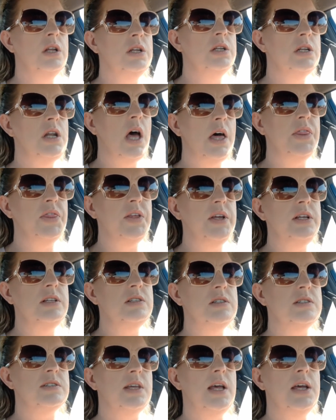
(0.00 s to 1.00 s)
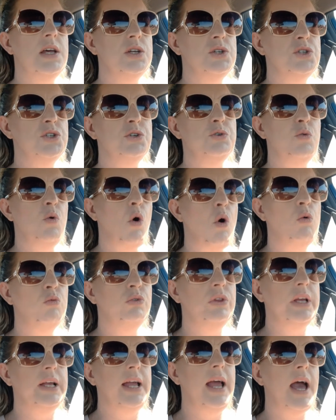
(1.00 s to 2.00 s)
Nothing says you
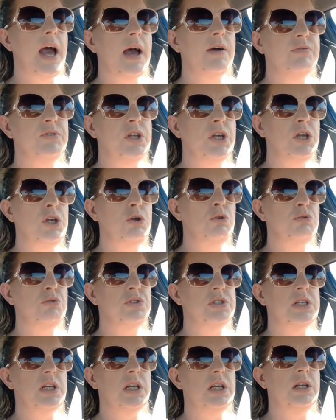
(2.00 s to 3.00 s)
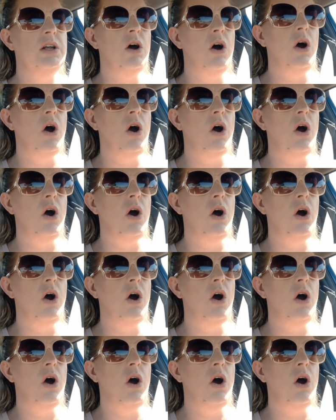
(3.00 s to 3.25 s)
only have to use it